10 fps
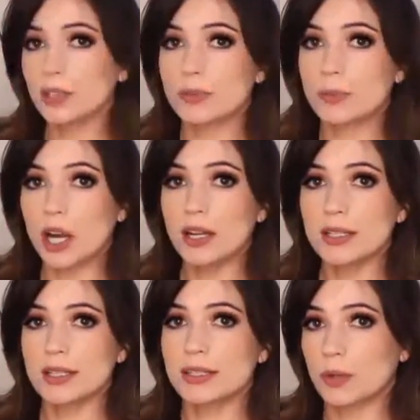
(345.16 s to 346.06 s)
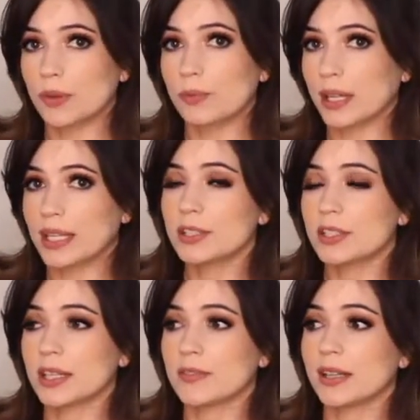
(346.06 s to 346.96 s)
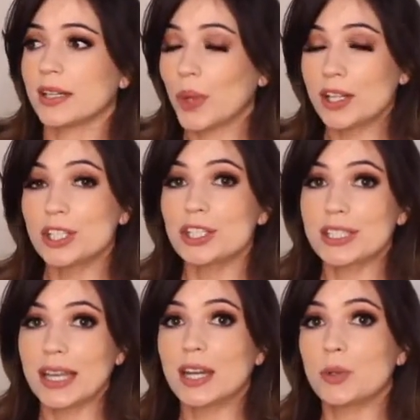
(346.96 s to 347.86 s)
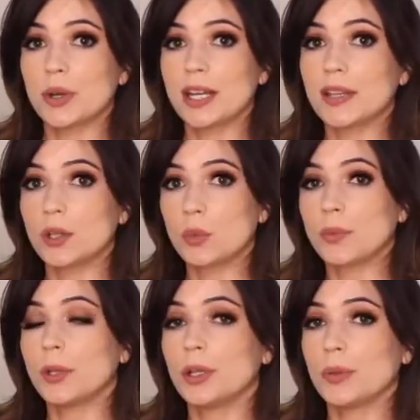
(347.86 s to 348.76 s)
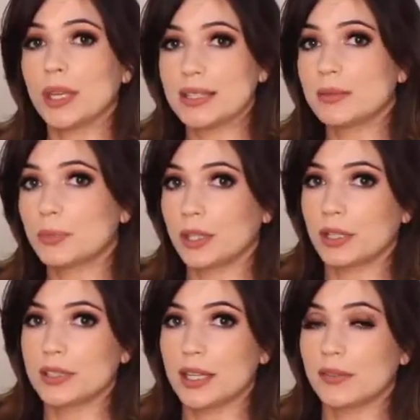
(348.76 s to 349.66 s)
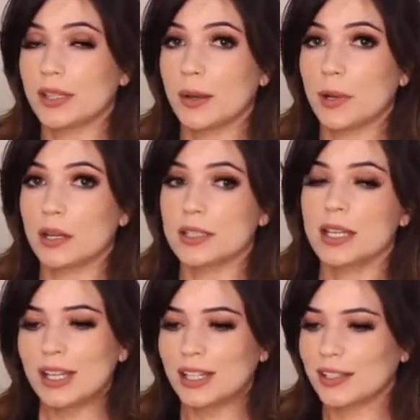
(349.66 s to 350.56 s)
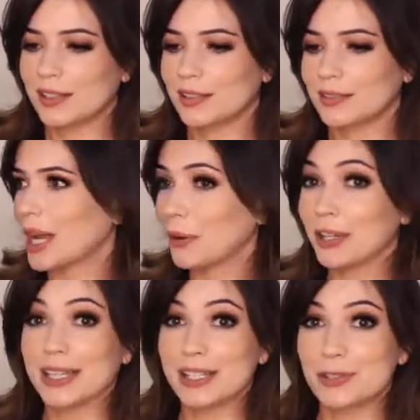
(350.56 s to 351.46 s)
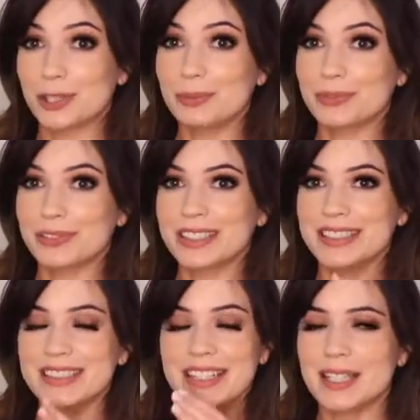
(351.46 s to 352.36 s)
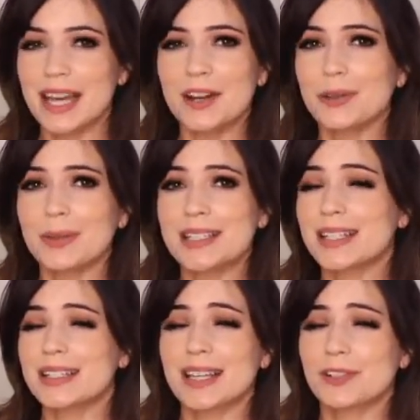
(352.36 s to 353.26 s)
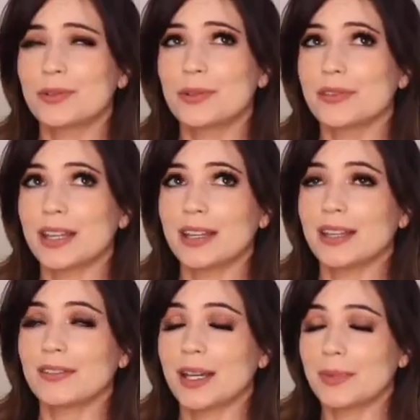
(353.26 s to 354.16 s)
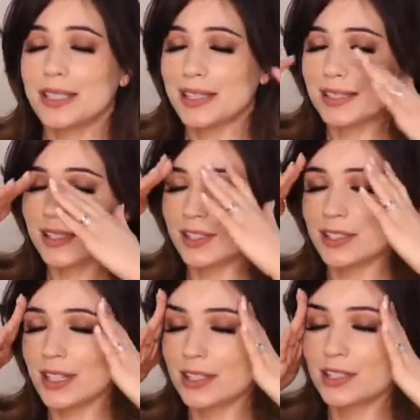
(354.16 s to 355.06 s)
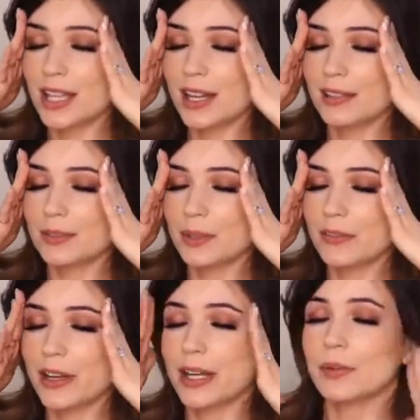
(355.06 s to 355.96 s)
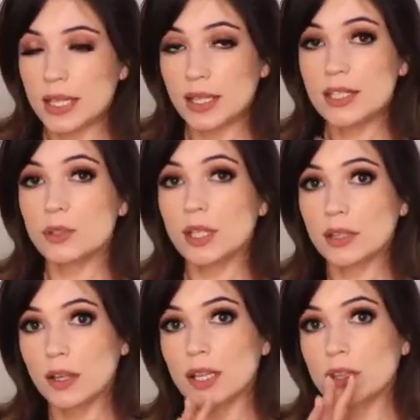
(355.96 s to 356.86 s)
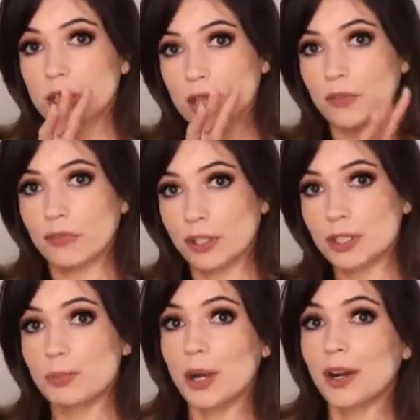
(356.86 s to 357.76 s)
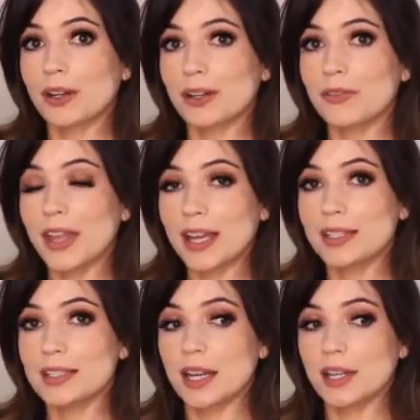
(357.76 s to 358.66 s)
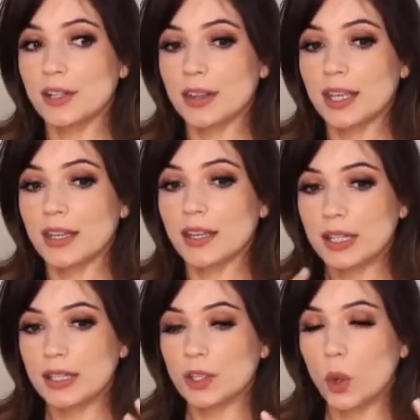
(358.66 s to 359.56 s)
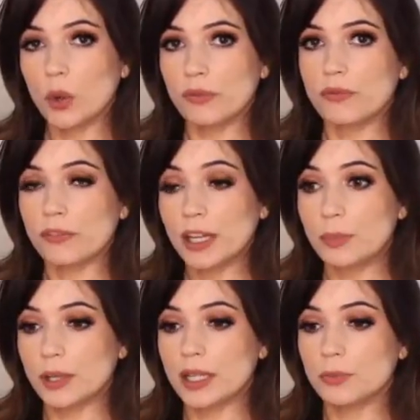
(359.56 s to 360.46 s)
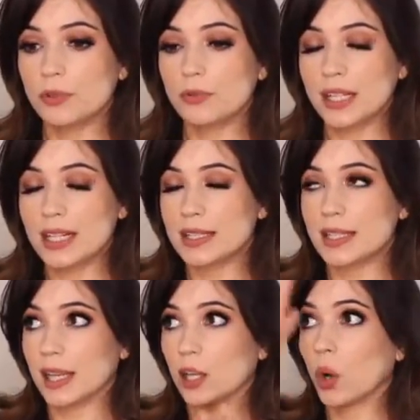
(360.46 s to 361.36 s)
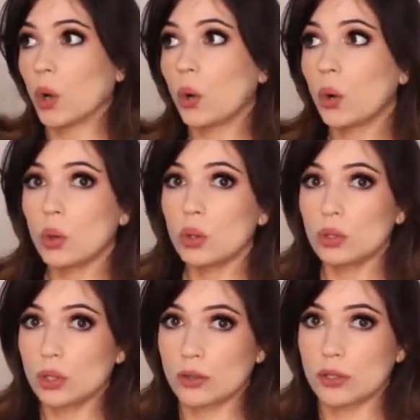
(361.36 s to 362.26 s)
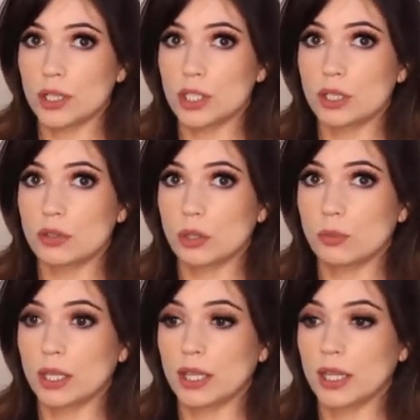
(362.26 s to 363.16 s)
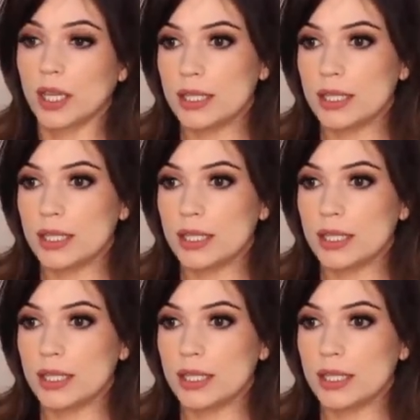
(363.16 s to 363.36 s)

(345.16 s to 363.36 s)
those boxes that we've placed ourselves in, we actually just get annoyed at the woman who isn't putting herself in that box. I'm gonna get in trouble for this. Did that all make sense? I don't know if any of that made sense. I just had a little bit of rant. Now that's only the first part of that entire thing. I feel like the whole Free Britney movement is a whole other issue completely,